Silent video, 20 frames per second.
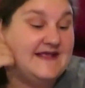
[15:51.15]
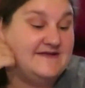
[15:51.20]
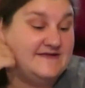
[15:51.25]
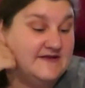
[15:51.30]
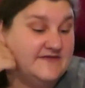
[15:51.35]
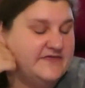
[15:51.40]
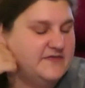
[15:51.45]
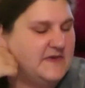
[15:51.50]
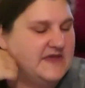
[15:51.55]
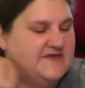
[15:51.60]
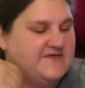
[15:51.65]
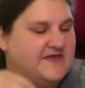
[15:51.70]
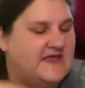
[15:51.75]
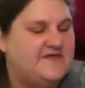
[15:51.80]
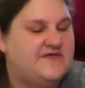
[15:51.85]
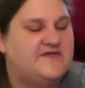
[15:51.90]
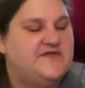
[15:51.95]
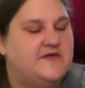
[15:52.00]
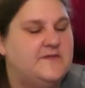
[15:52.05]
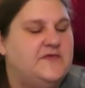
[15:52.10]
it does make
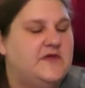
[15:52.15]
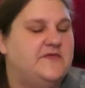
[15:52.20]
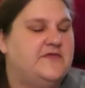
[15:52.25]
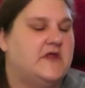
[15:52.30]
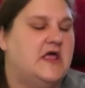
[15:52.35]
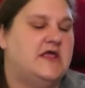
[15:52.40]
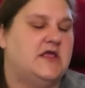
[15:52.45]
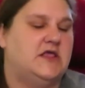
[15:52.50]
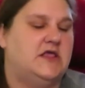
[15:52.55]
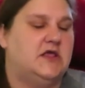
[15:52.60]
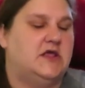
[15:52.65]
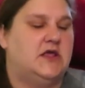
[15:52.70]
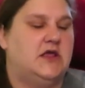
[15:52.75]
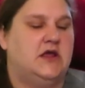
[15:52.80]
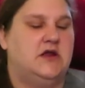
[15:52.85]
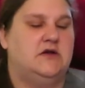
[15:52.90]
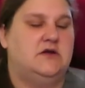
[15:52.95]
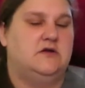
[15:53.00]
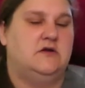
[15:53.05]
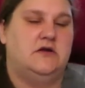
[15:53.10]
sense. And sometimes like you
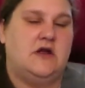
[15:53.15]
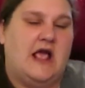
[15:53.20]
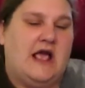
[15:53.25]
can